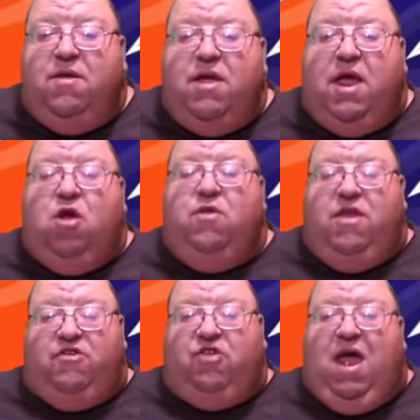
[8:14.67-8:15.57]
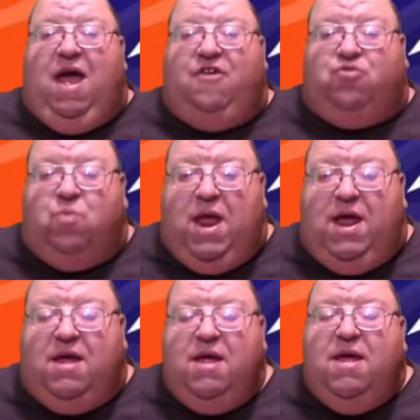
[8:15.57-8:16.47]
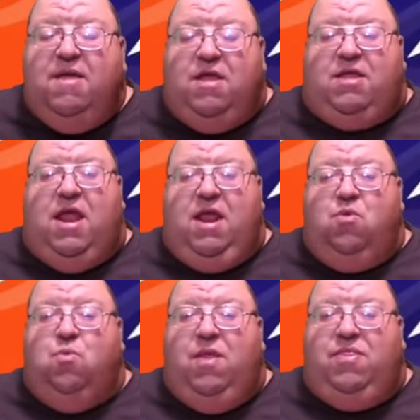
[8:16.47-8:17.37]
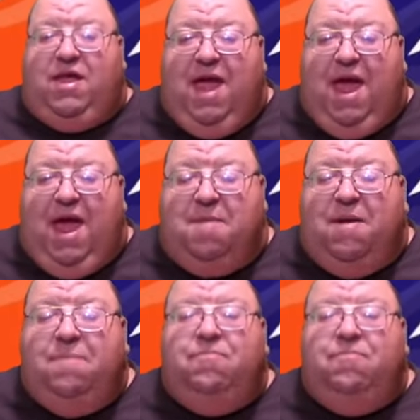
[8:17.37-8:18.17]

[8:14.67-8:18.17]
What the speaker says: here this last week, that they didn't win the game.